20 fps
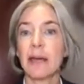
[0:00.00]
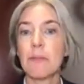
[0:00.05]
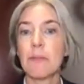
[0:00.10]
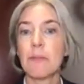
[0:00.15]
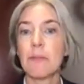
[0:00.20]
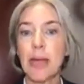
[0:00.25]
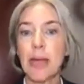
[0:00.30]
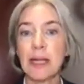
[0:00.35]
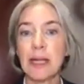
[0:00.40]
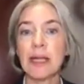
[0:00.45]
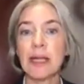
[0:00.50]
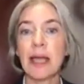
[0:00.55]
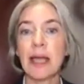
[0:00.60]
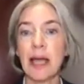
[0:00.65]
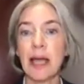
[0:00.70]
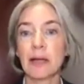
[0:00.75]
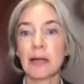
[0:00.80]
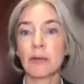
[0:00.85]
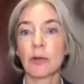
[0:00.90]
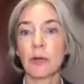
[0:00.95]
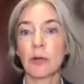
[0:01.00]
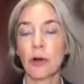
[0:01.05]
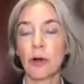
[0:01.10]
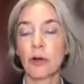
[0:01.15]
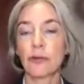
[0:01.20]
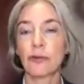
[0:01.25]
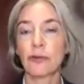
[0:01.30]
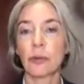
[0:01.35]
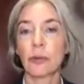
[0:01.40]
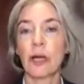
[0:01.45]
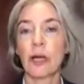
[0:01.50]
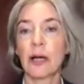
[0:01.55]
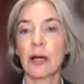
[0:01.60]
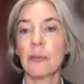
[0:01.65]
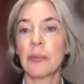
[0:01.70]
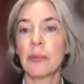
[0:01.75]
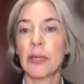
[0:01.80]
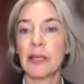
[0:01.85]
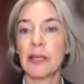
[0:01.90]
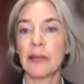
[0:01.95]
many agricultural
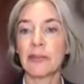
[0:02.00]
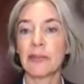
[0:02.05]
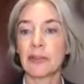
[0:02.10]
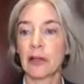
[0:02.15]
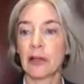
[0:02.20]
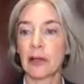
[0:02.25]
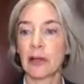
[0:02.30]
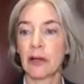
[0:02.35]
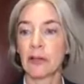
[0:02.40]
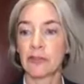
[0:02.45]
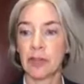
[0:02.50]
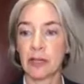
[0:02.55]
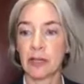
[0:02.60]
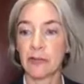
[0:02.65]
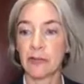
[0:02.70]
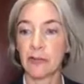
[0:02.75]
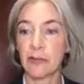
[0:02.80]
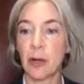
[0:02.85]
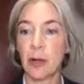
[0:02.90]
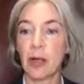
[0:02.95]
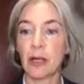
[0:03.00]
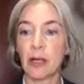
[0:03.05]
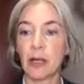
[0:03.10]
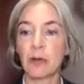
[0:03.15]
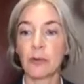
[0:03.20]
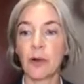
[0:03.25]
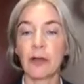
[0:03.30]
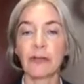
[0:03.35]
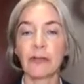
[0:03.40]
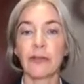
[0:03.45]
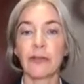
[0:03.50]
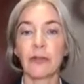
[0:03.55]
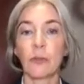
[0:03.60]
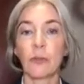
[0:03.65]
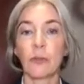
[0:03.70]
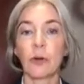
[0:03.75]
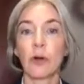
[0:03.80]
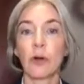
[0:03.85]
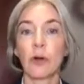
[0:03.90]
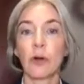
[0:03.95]
companies, large and small, across the
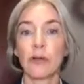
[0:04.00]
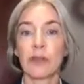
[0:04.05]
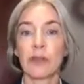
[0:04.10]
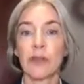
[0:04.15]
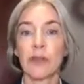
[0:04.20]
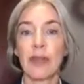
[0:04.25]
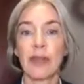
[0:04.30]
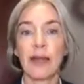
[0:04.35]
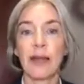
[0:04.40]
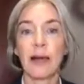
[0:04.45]
world